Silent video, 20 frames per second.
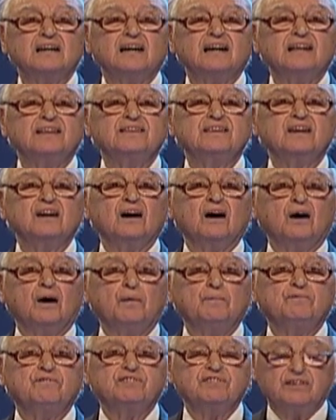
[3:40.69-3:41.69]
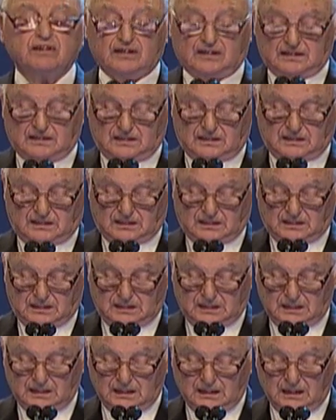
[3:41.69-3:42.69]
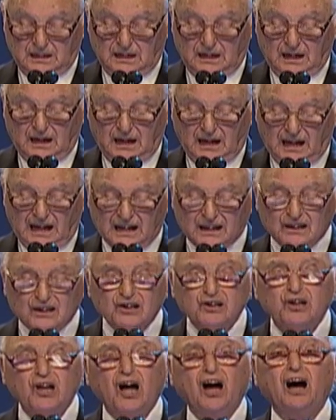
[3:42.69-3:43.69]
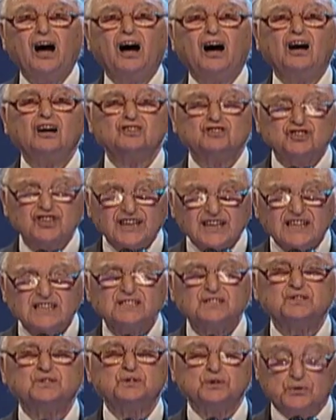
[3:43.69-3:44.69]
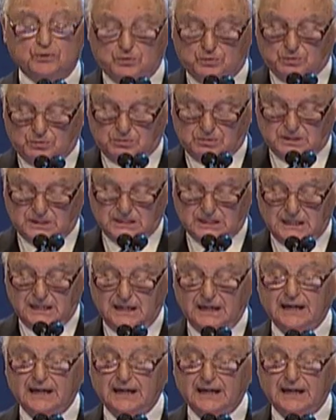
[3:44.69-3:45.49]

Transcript: in the obvious, and large issues